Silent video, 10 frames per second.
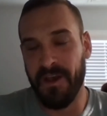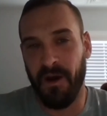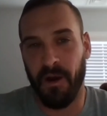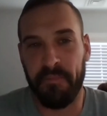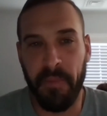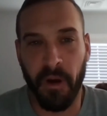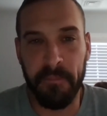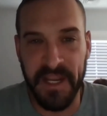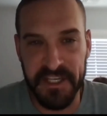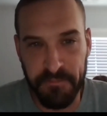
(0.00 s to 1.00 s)
Our
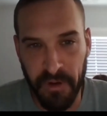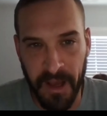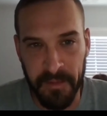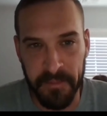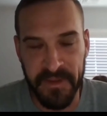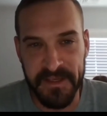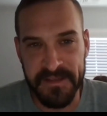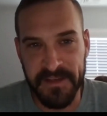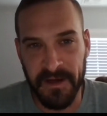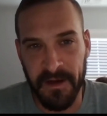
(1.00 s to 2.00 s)
biggest problem
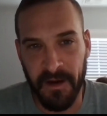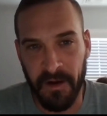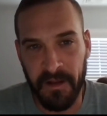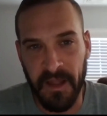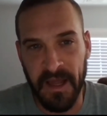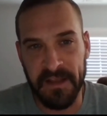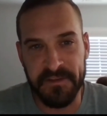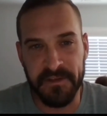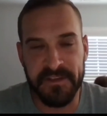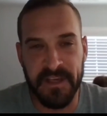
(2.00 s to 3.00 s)
is our clients
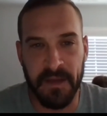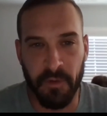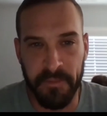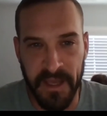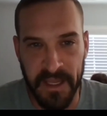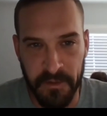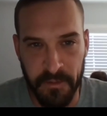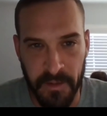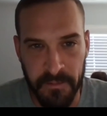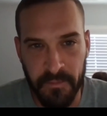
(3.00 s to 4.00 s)
who say we'll pay you
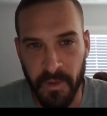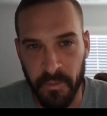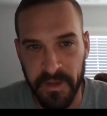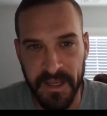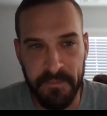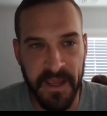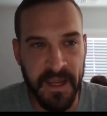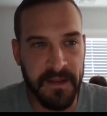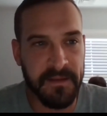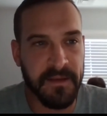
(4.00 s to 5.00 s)
when we get
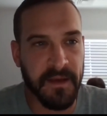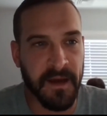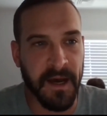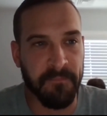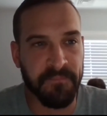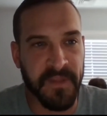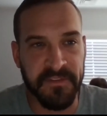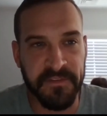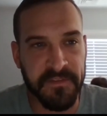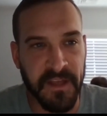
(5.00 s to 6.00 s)
paid.
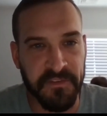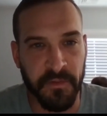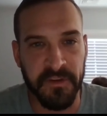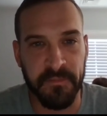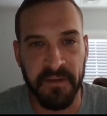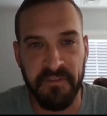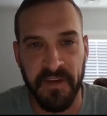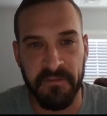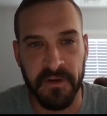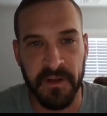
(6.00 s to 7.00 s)
That's always my
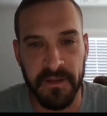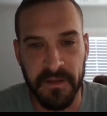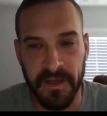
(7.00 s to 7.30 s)
favorite.